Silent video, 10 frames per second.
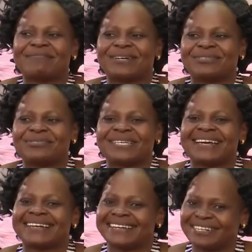But we
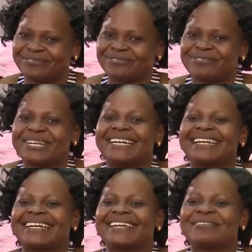are grateful.
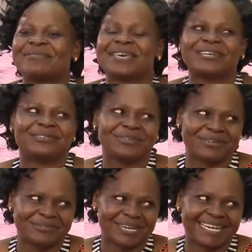We are
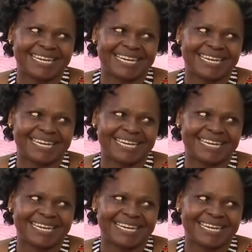doing well.